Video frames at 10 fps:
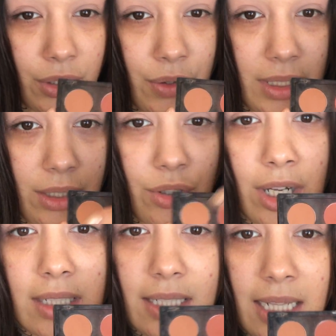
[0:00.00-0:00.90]
using
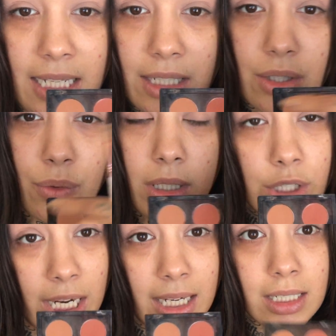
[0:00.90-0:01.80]
just these three
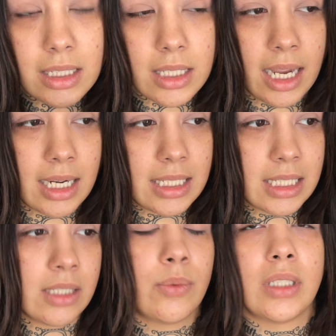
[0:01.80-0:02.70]
shades, and I
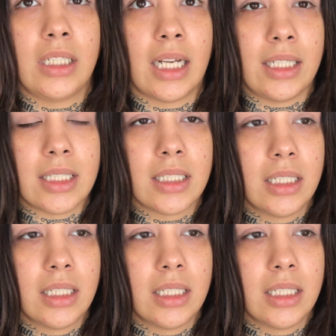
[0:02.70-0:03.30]
did a really nice